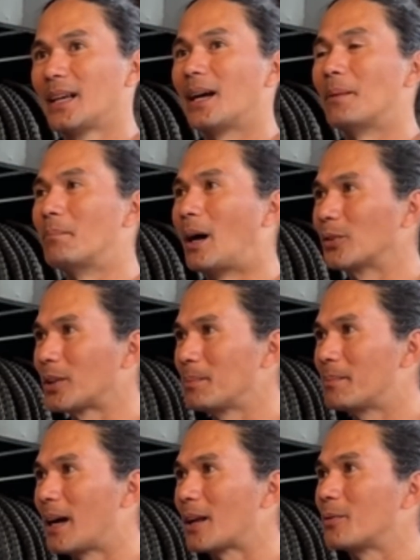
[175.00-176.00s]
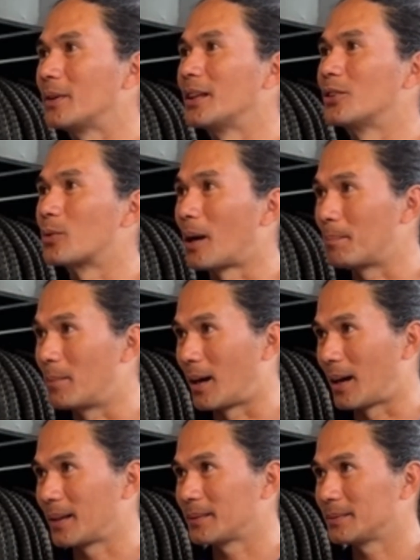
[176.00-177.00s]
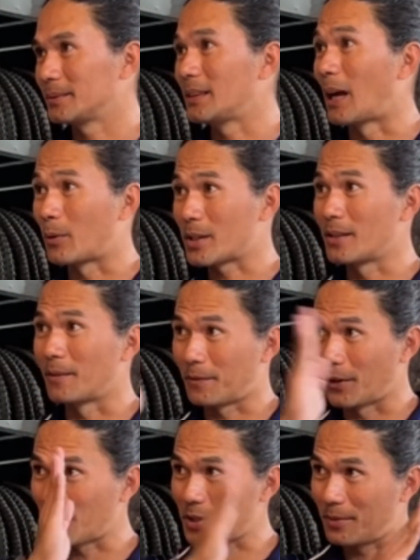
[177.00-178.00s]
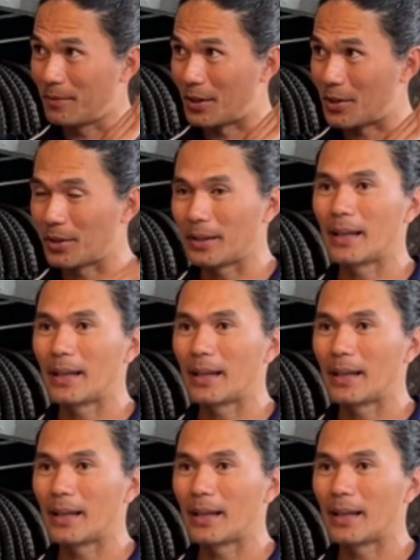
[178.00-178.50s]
mountain bike with a drop bar. That was the first version.